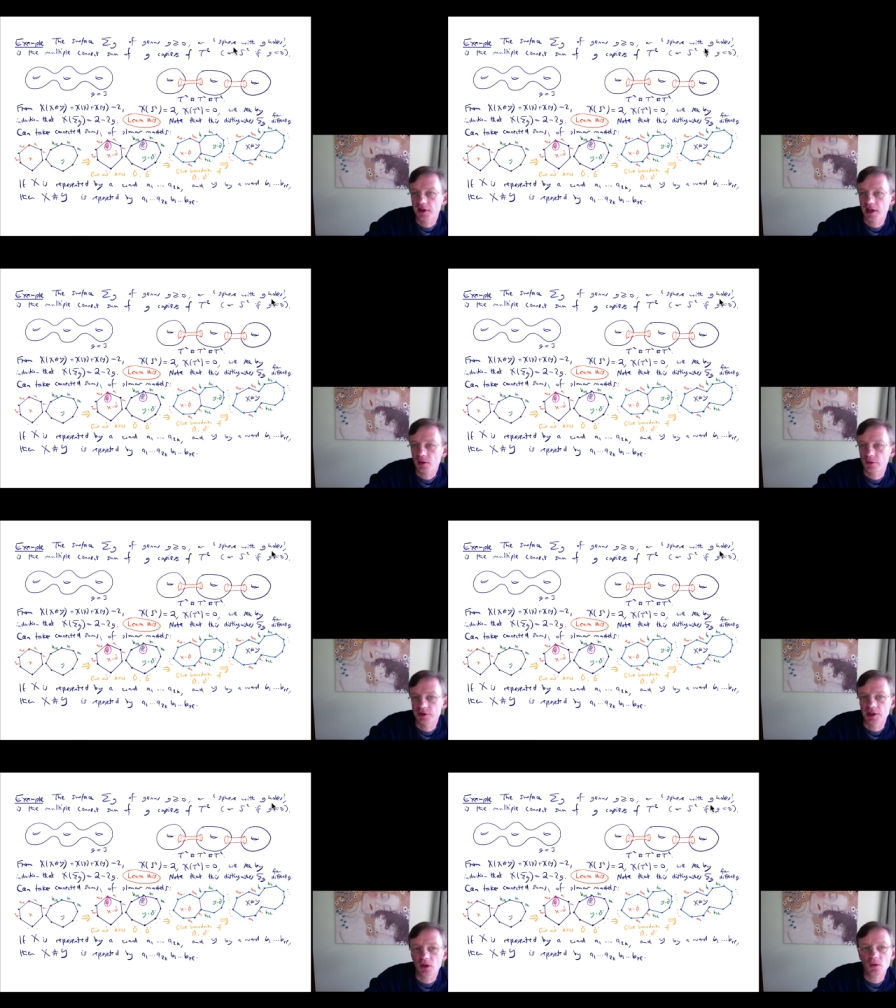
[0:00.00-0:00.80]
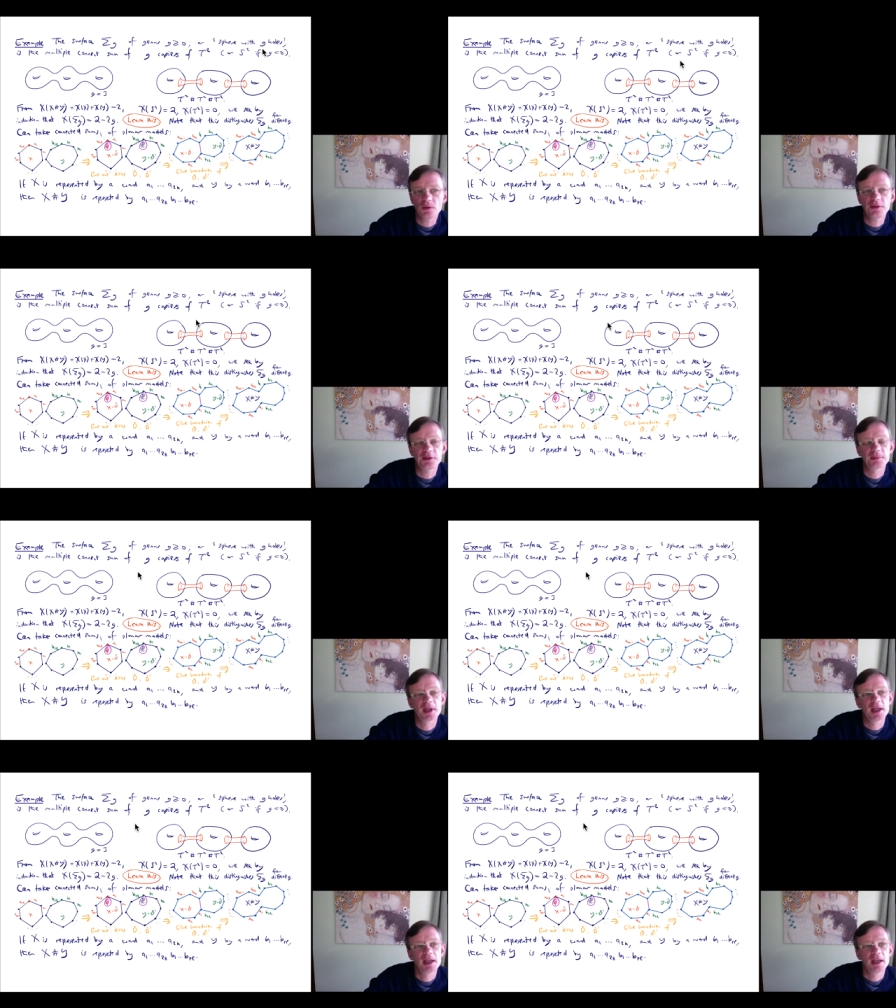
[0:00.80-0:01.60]
sphere with G holes,
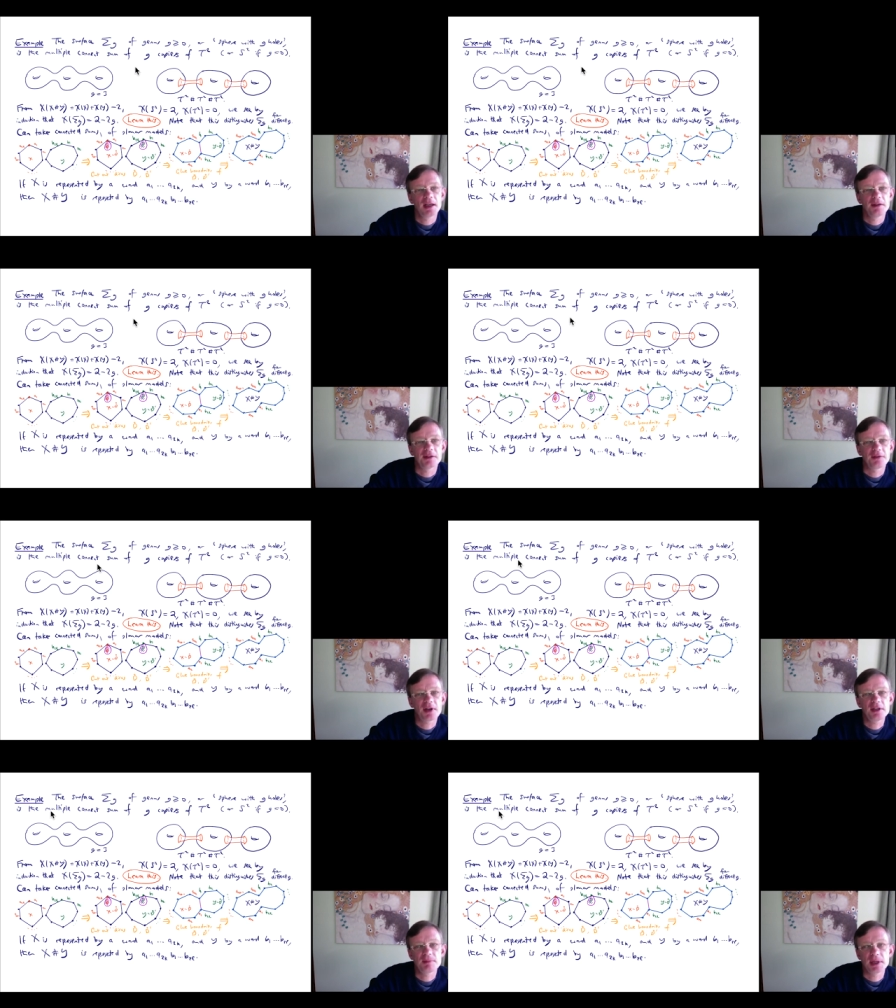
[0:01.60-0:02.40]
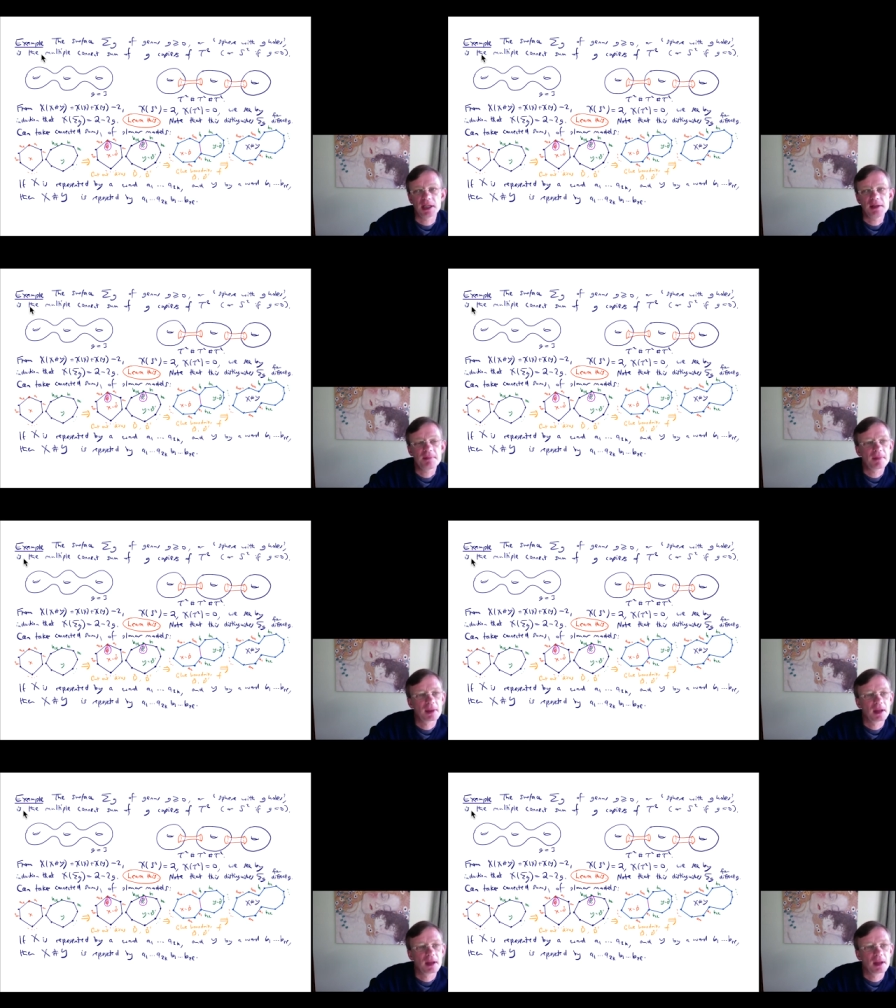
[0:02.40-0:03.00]
is defined to be